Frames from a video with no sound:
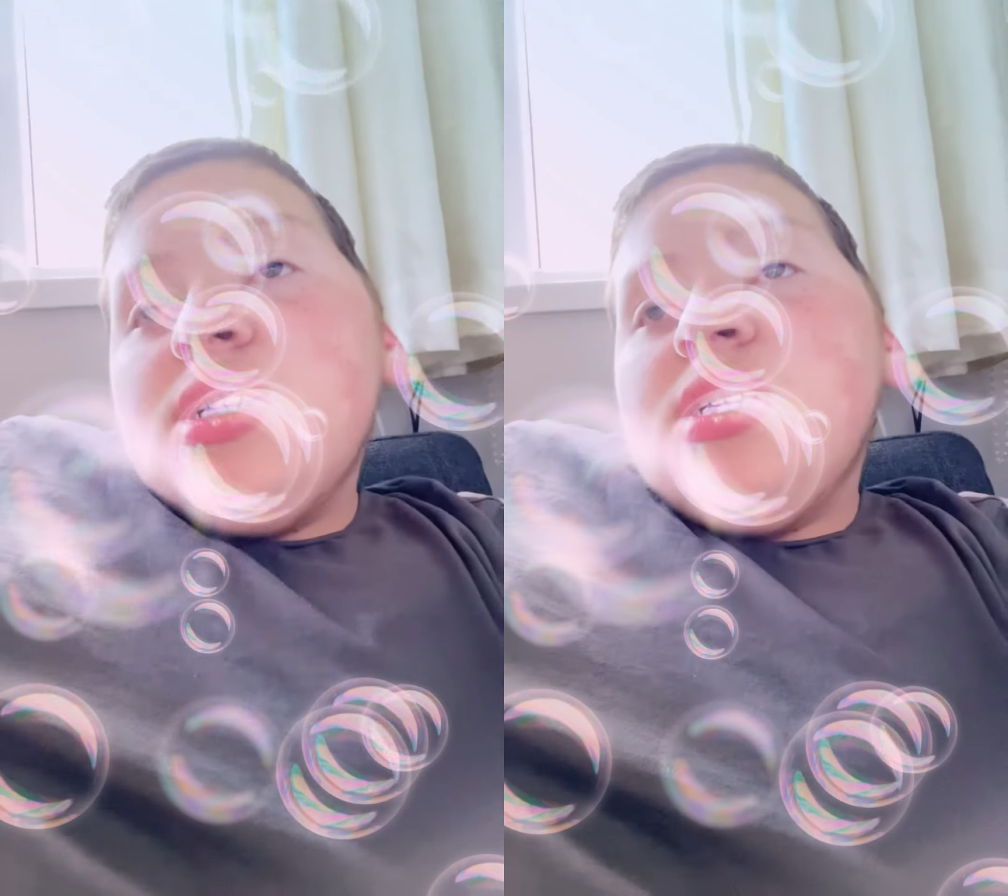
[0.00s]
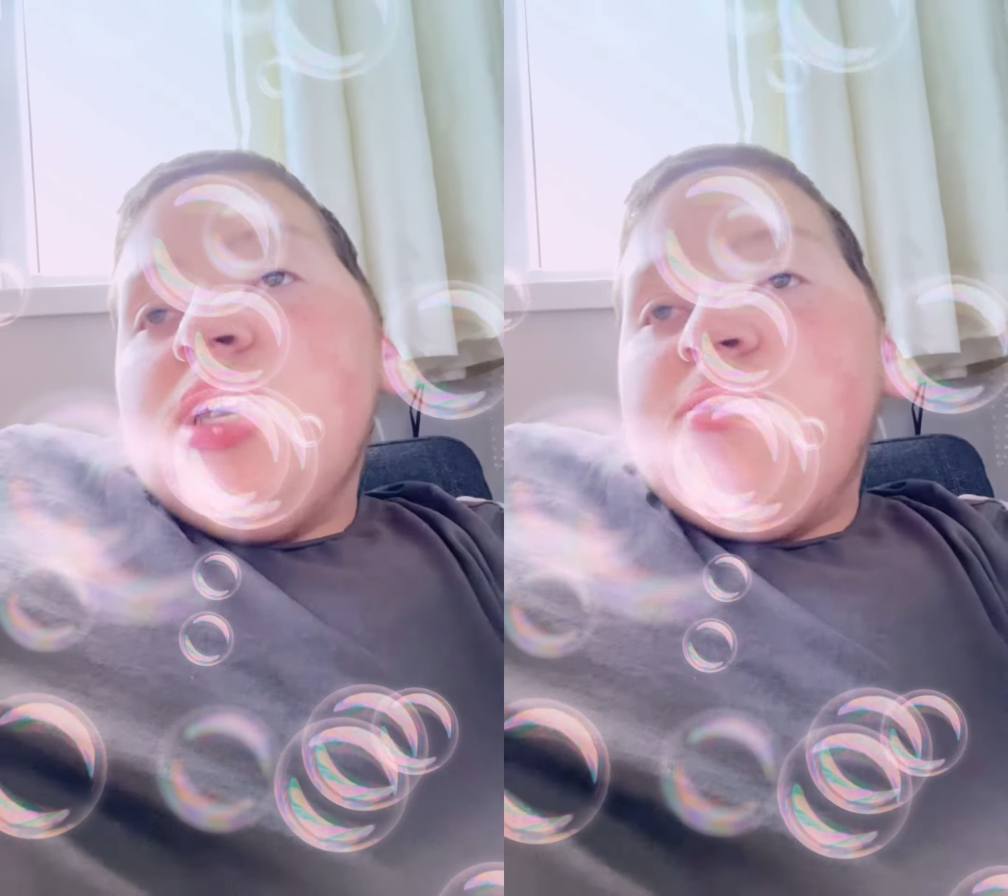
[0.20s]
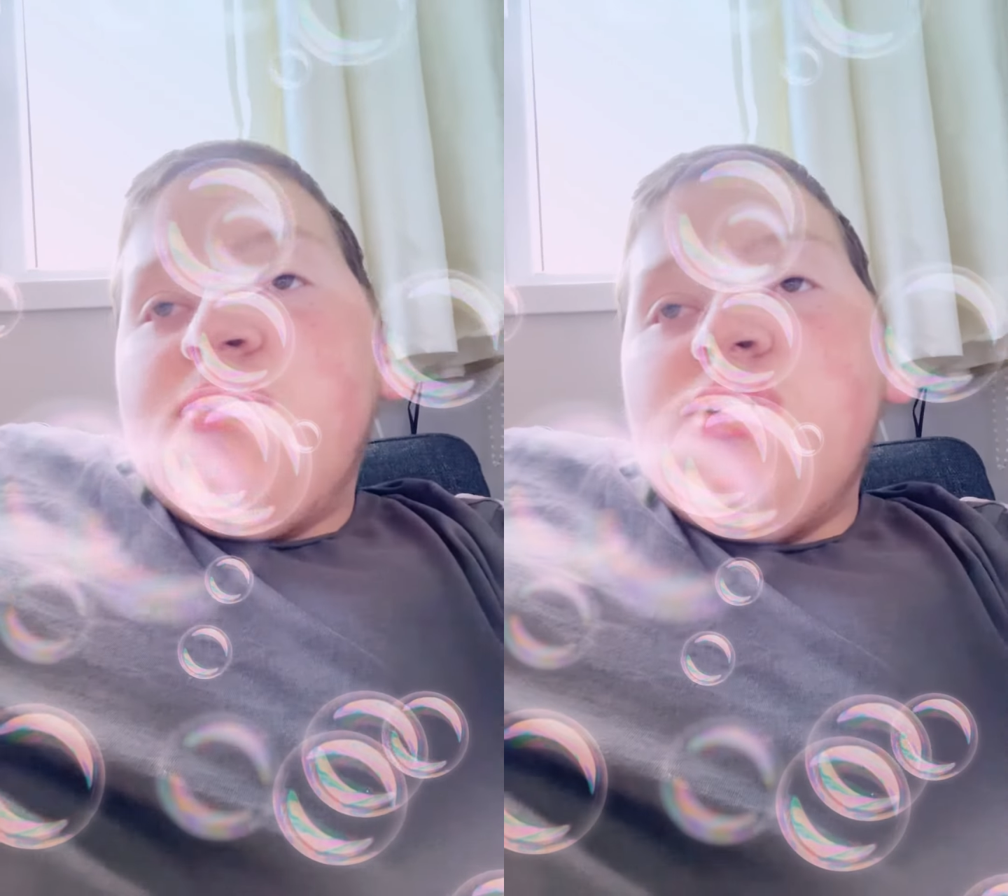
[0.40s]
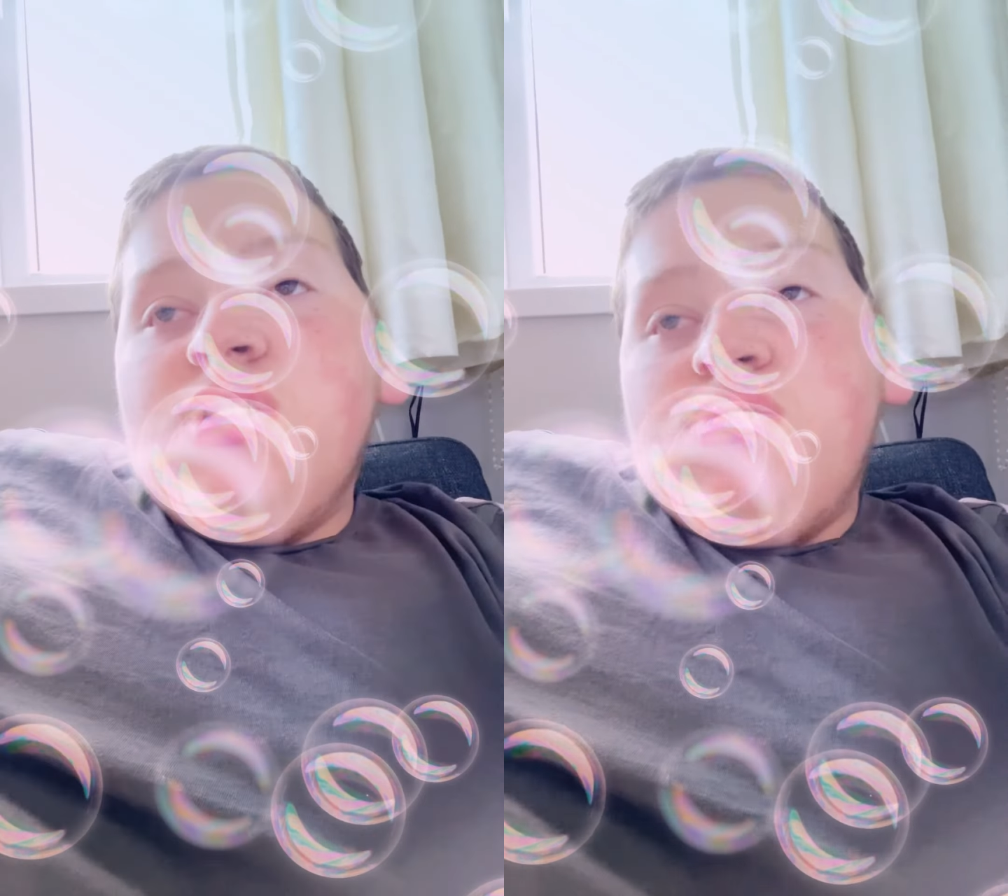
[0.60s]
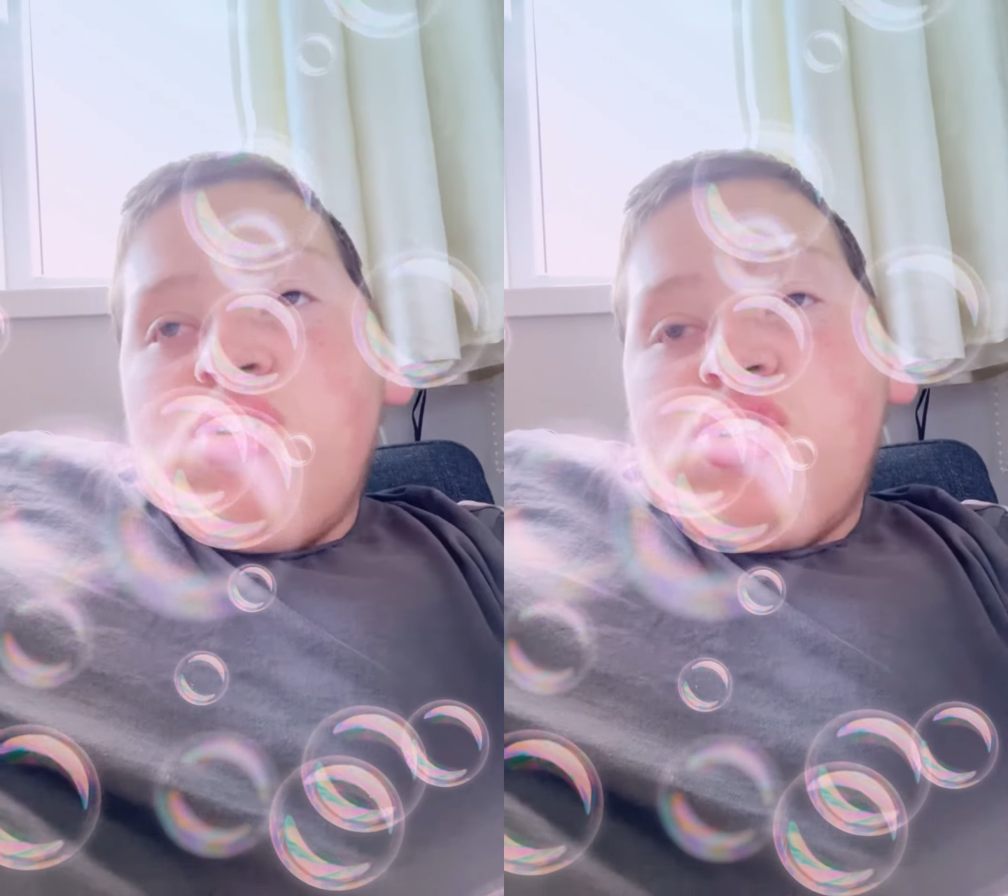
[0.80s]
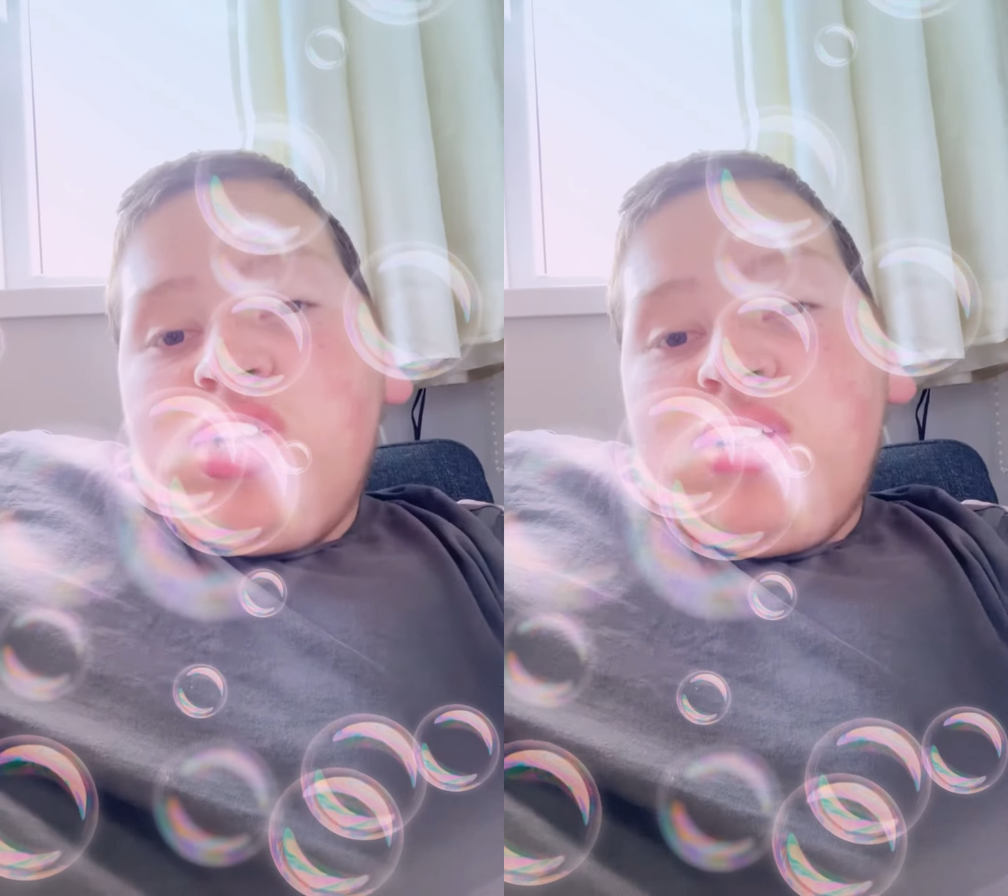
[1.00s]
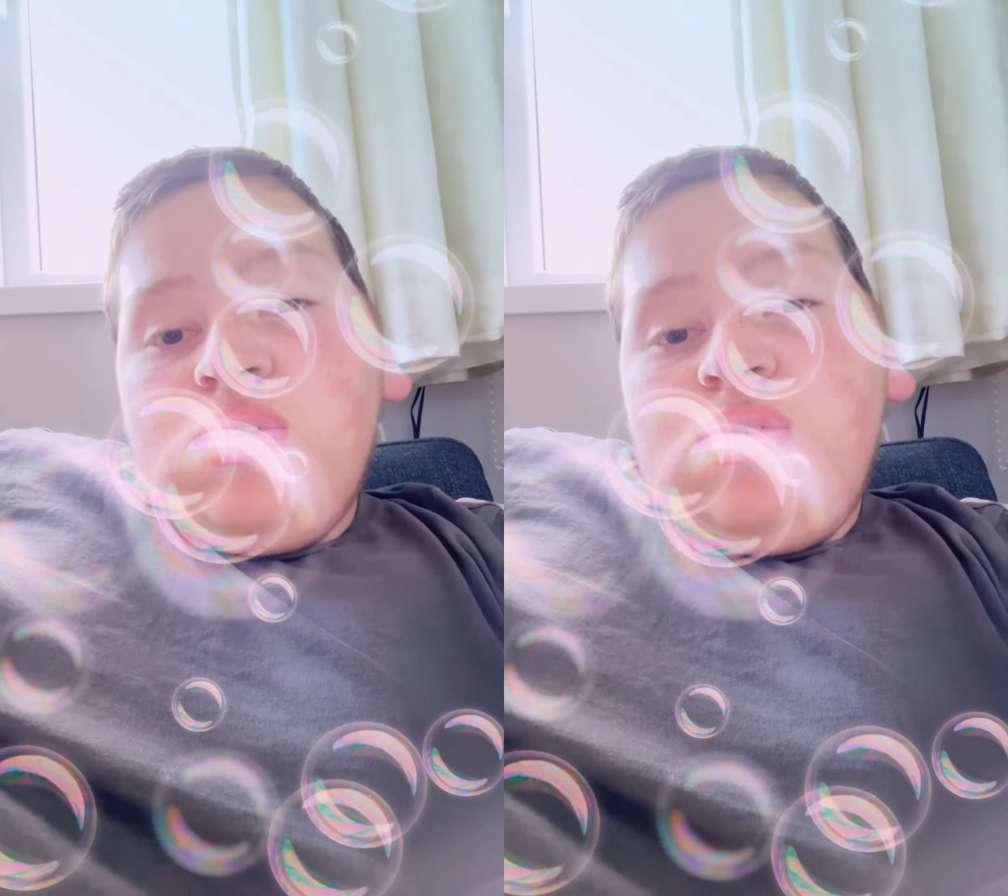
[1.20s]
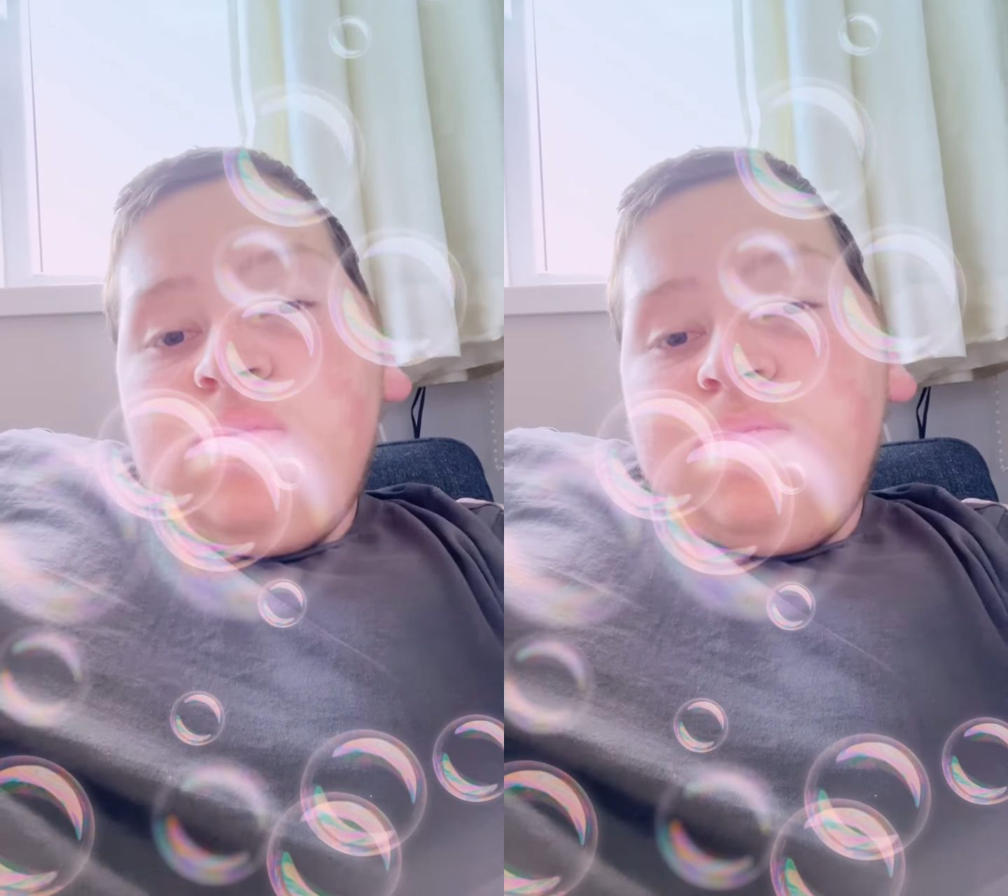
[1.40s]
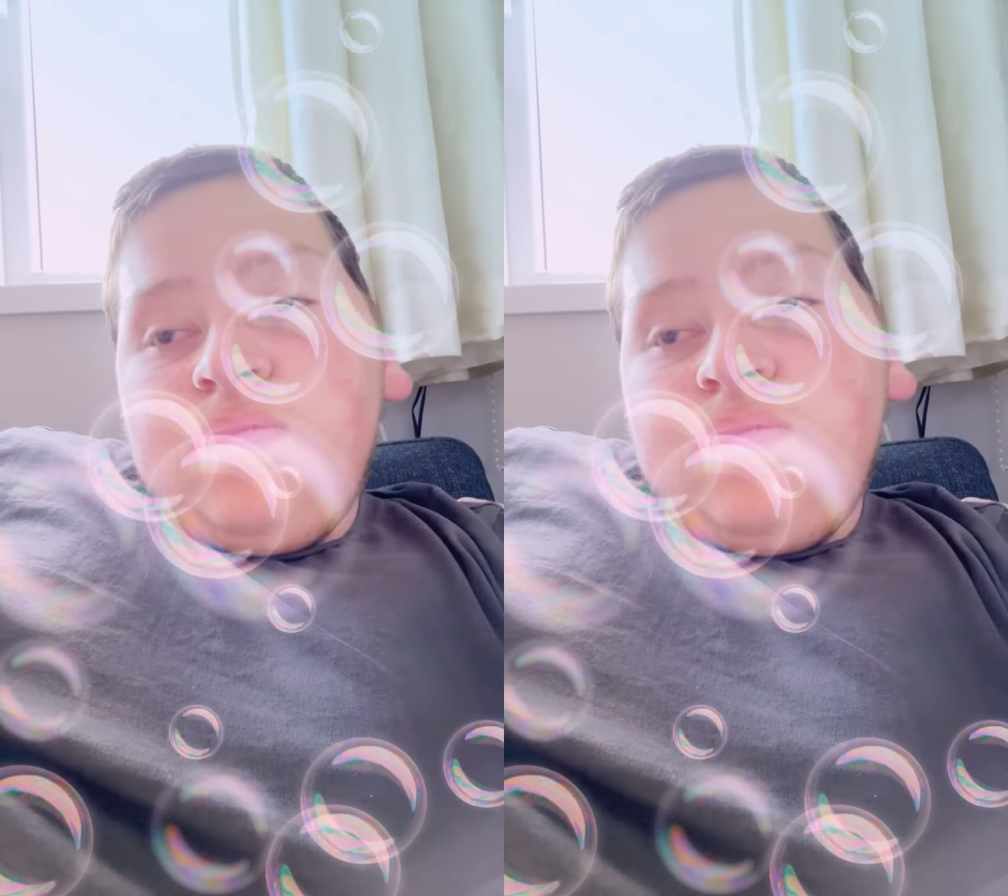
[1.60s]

if you're new to your channel,